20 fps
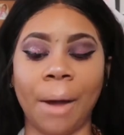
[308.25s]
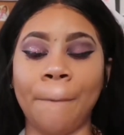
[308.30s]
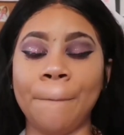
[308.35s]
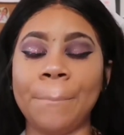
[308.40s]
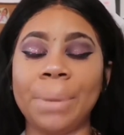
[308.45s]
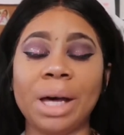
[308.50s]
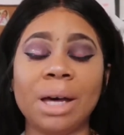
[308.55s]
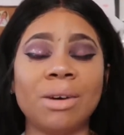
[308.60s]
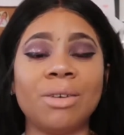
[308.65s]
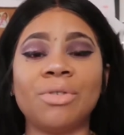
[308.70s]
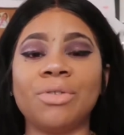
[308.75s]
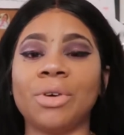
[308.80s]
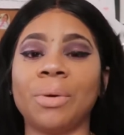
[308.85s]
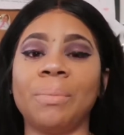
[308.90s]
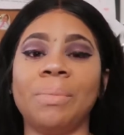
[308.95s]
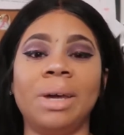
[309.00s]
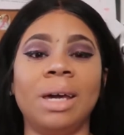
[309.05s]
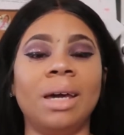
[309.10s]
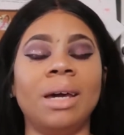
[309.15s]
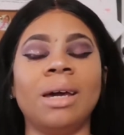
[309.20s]
But for
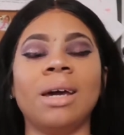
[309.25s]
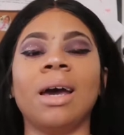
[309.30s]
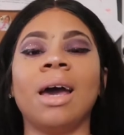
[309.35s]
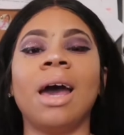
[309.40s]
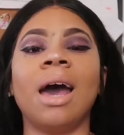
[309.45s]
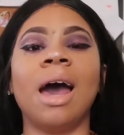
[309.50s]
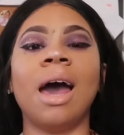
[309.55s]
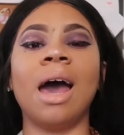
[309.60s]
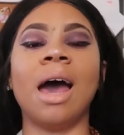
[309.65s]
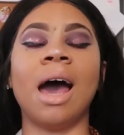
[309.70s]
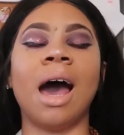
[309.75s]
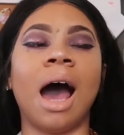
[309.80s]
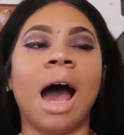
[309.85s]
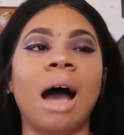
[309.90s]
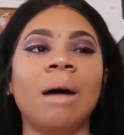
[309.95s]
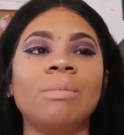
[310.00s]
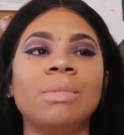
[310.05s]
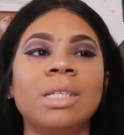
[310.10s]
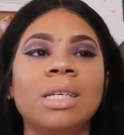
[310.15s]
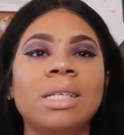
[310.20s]
me,
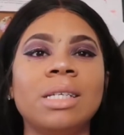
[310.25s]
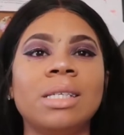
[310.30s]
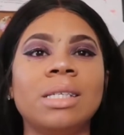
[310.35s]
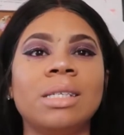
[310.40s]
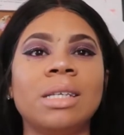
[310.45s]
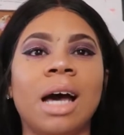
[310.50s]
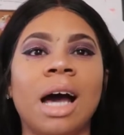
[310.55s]
I'm just,